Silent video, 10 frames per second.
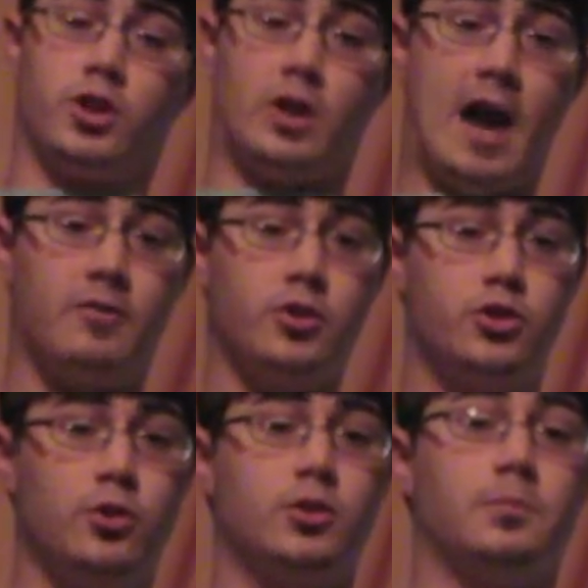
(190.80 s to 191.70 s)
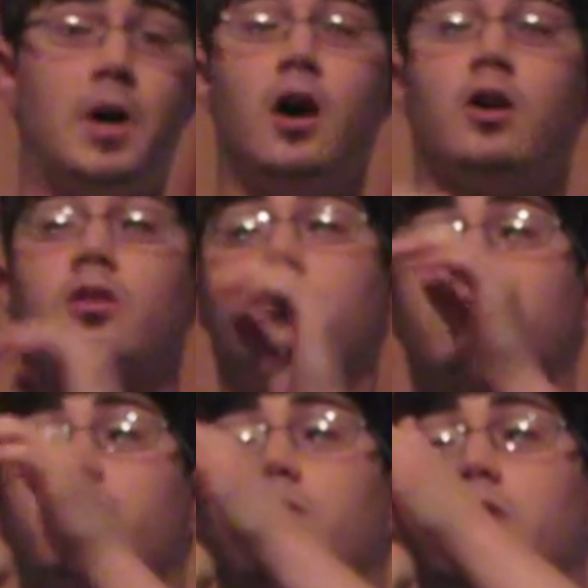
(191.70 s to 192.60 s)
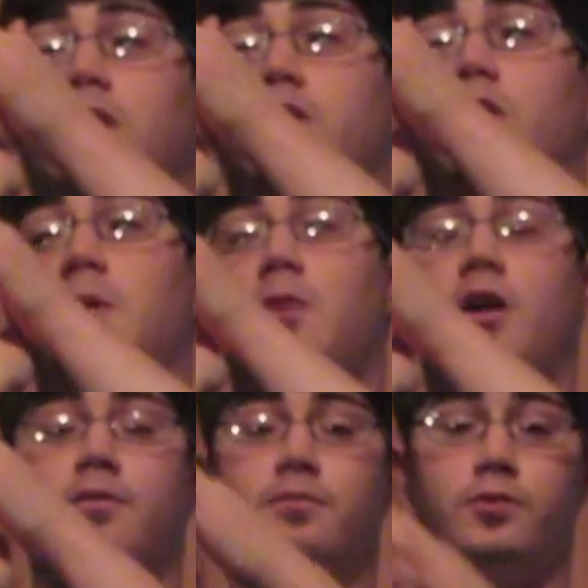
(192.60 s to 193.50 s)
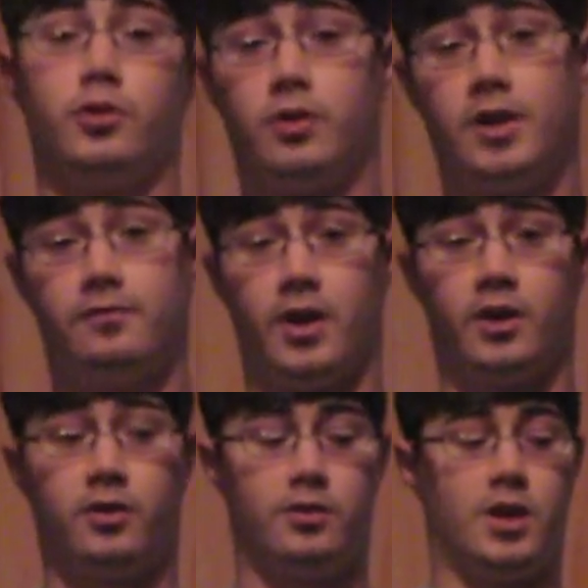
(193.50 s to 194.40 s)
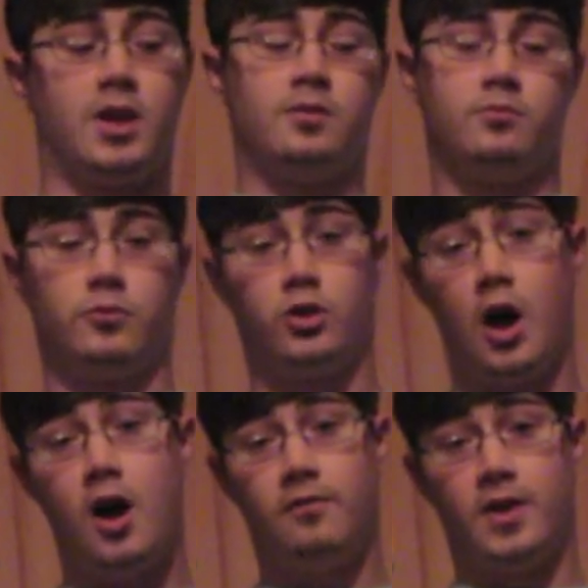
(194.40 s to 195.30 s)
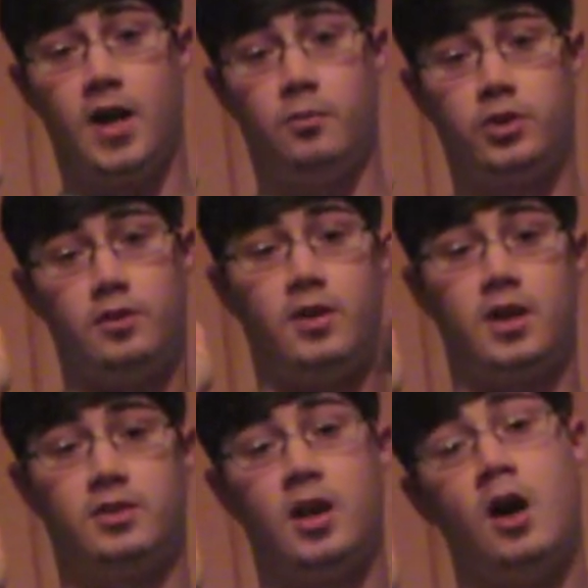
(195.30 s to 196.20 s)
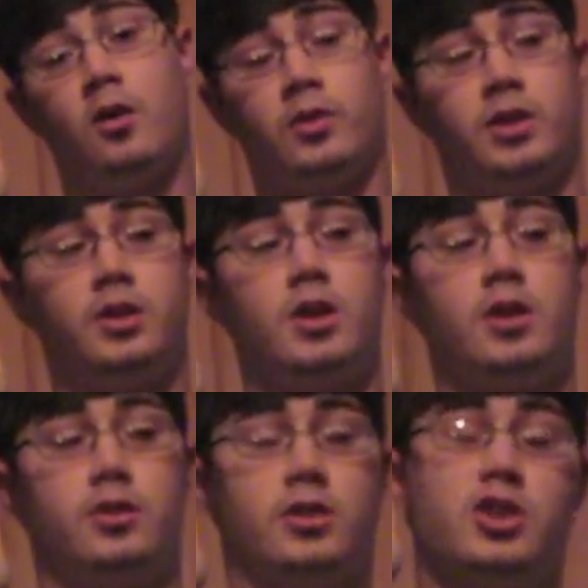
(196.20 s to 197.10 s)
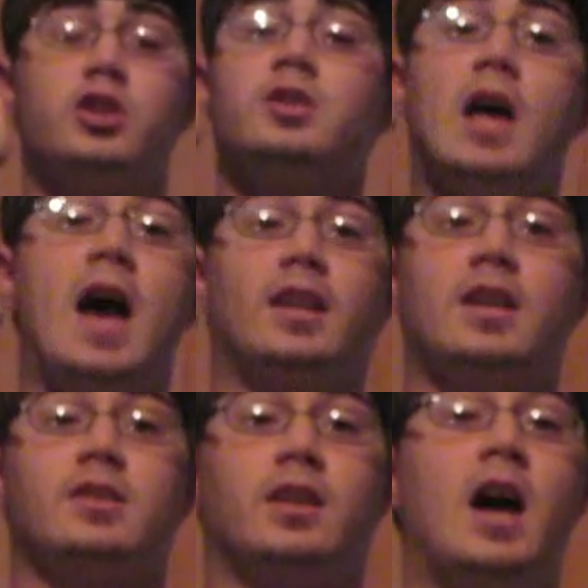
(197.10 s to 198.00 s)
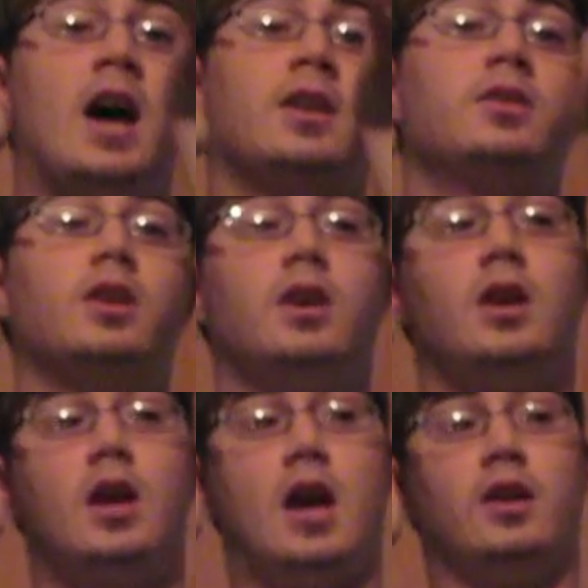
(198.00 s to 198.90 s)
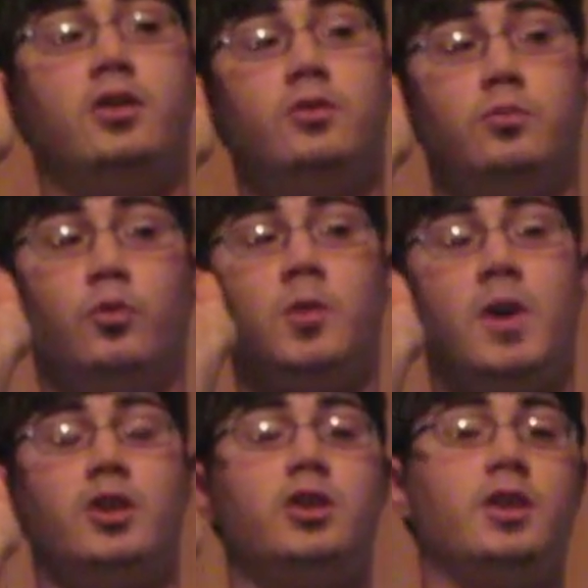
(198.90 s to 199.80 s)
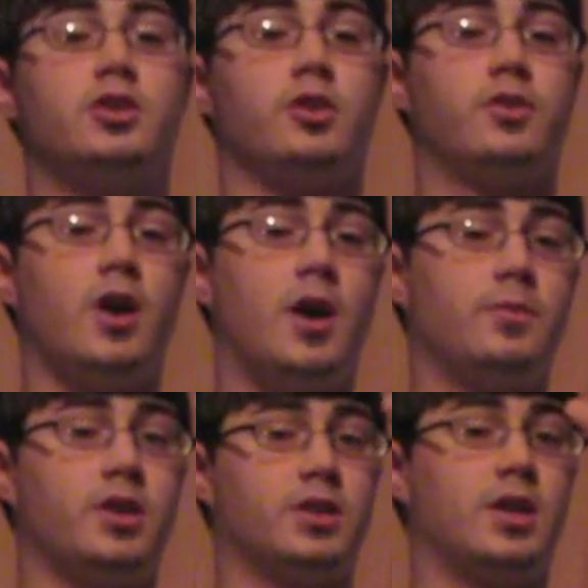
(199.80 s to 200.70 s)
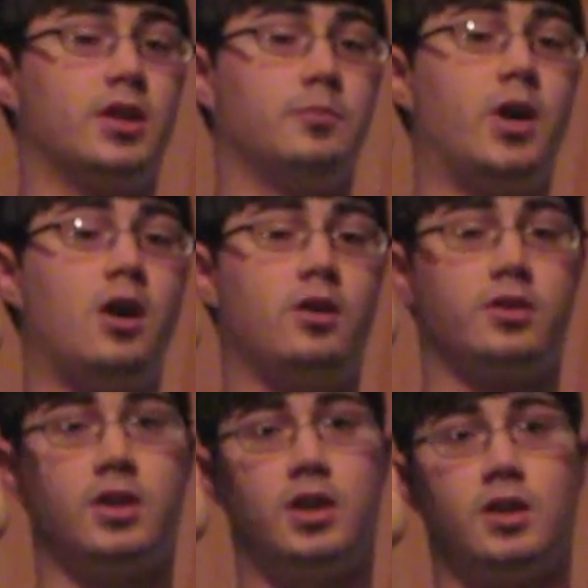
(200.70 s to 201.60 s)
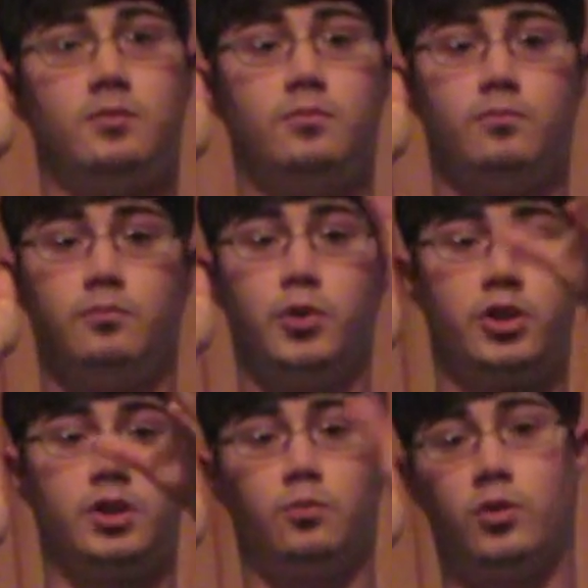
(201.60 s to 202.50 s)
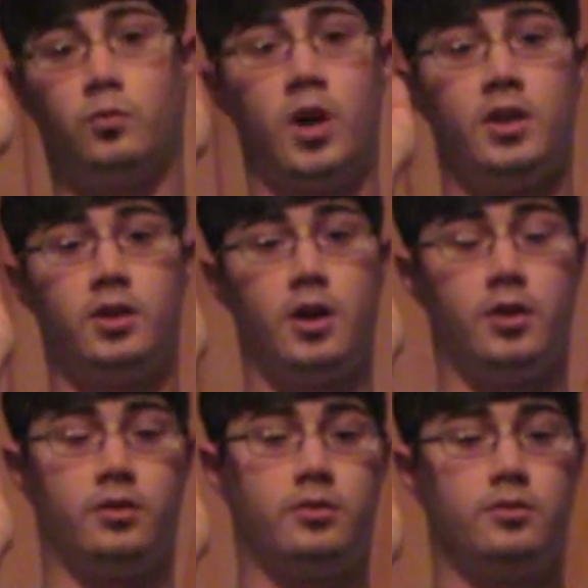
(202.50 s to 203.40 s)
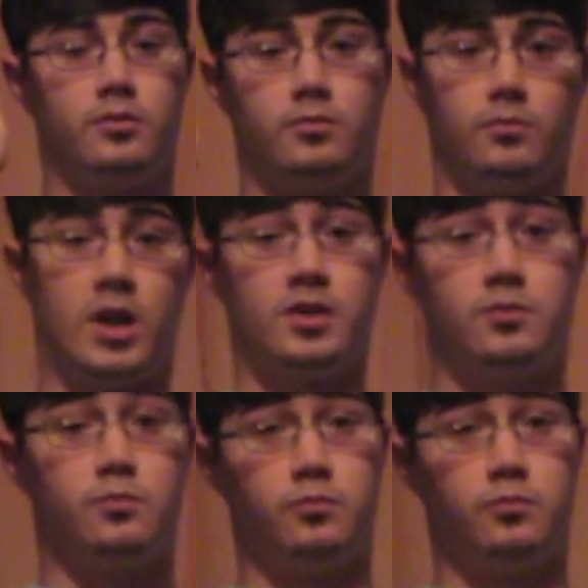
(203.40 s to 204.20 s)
after you shoot the ball, it should come off your ring finger, and your offhand, whichever hand's not holding it, should just act as a guide. And you want to make sure that your thumb doesn't hit the ball, because it could push it one way or the other. That's